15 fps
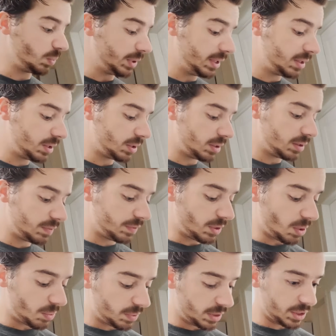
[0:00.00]
We couldn't have
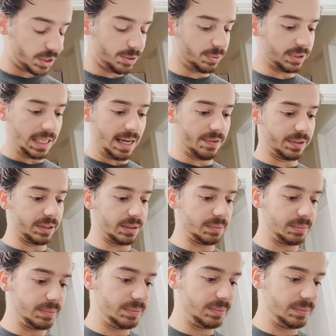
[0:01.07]
known that she was having them.